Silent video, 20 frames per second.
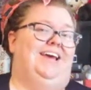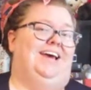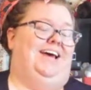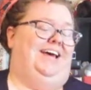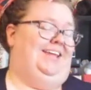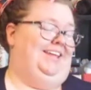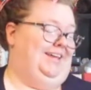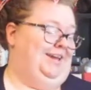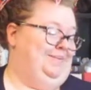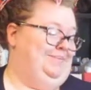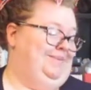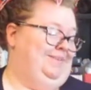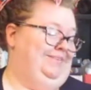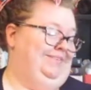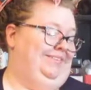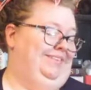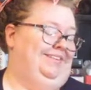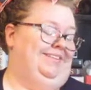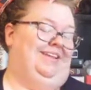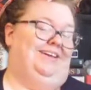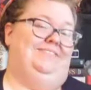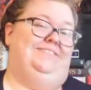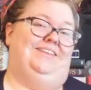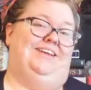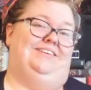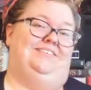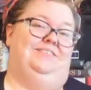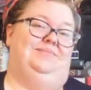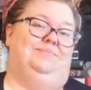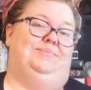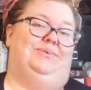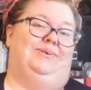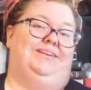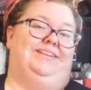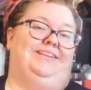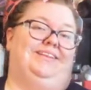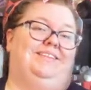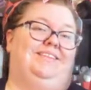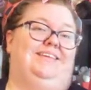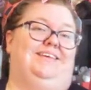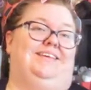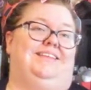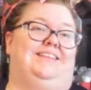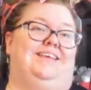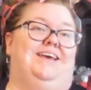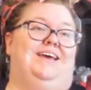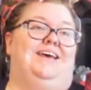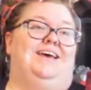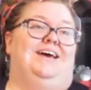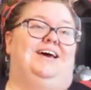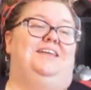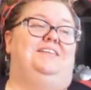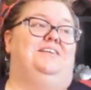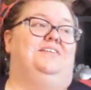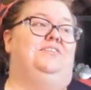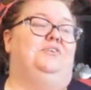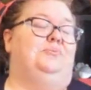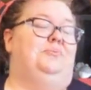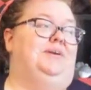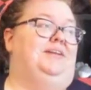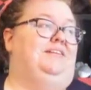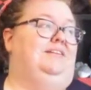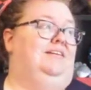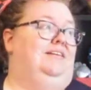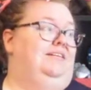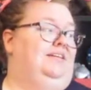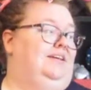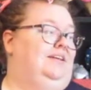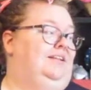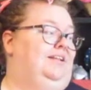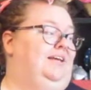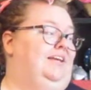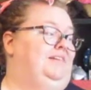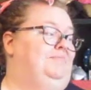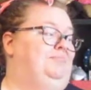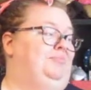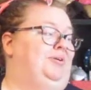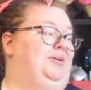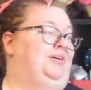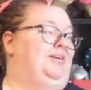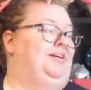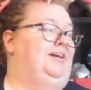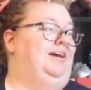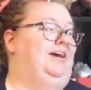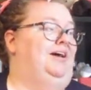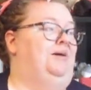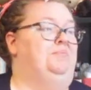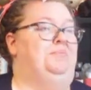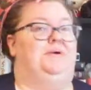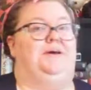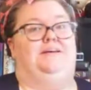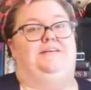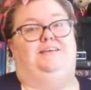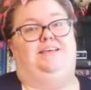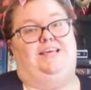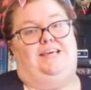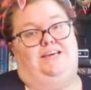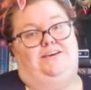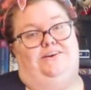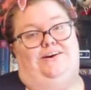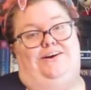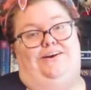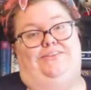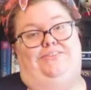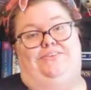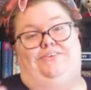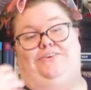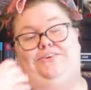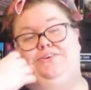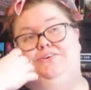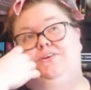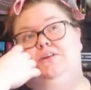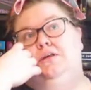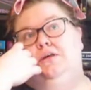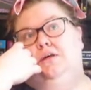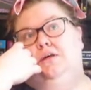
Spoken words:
I absolutely love Legendborn. This is another retelling-like book, but King Arthur